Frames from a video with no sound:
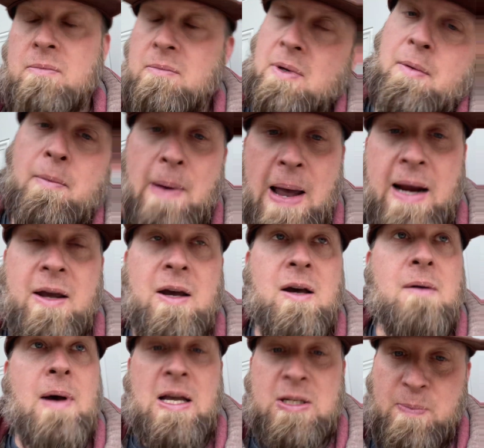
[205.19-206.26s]
Let me back up.
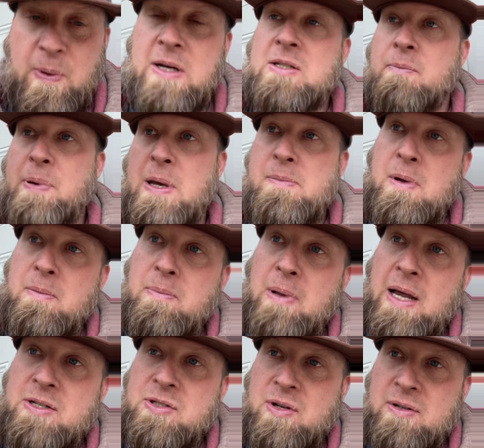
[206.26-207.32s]
I sprayed some PB
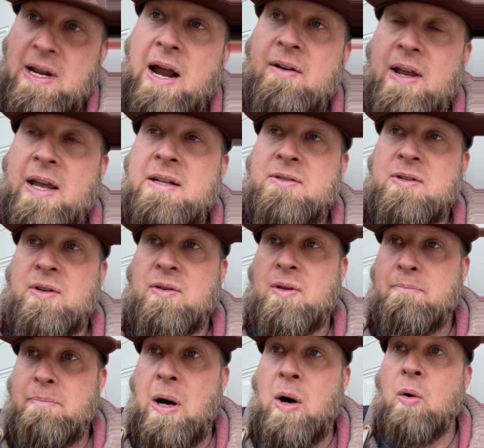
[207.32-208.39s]
blaster down into the
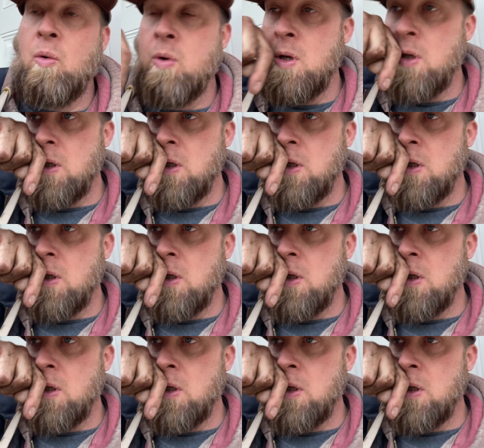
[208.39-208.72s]
bowl